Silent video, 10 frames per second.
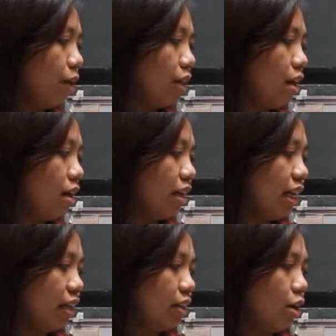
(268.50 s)
with a
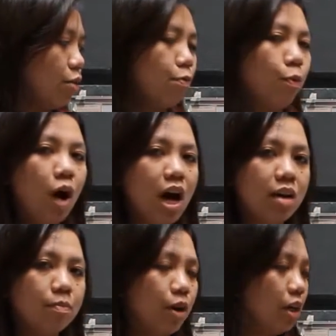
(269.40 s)
yield of
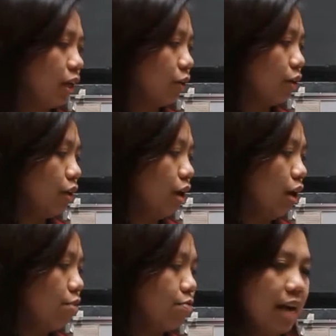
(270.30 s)
1 molecule
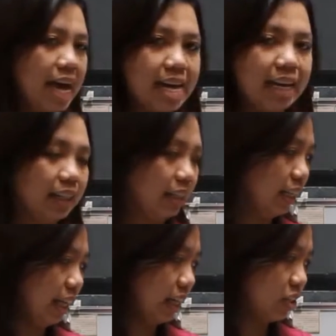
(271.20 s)
of
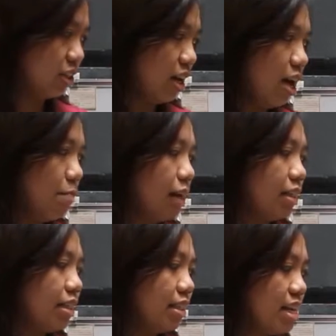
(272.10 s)
NADH.
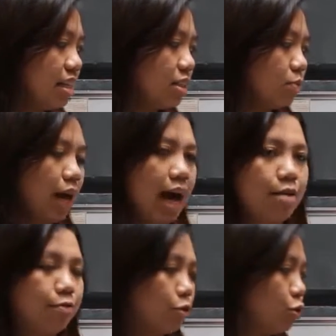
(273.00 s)
But since we
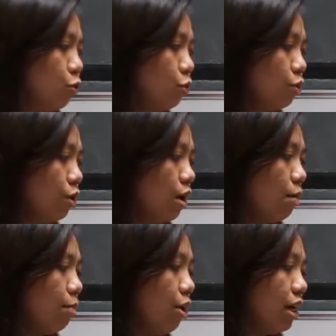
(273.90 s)
have 2
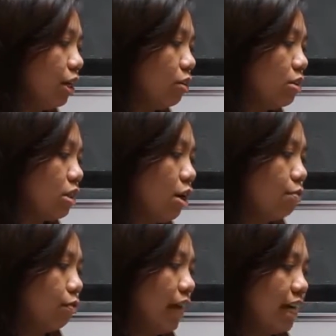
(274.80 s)
molecules
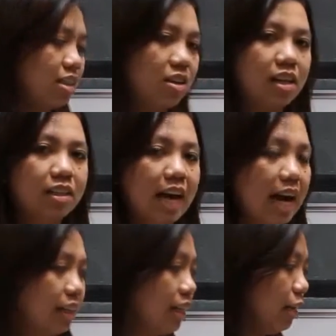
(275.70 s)
of
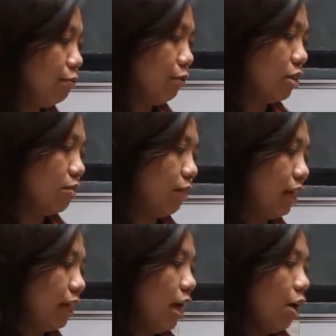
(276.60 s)
glyceraldehyde
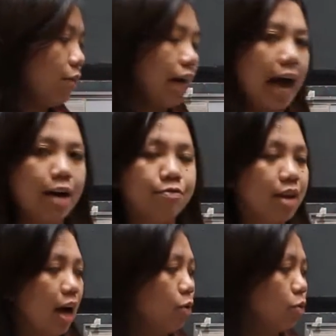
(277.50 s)
3-phosphate, we have
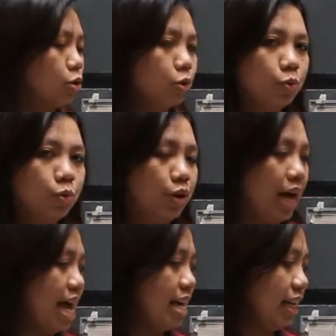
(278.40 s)
now 2
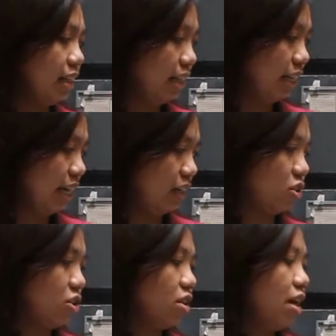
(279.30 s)

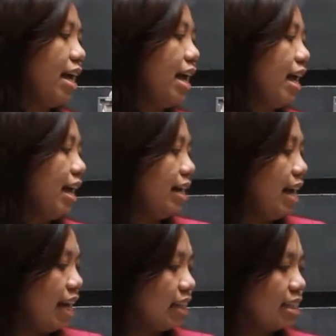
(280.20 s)
NADH.
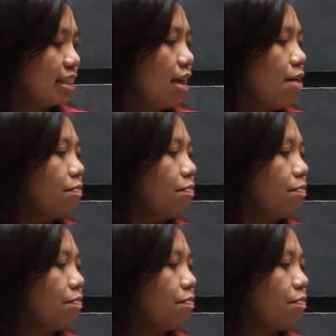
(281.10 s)
Next,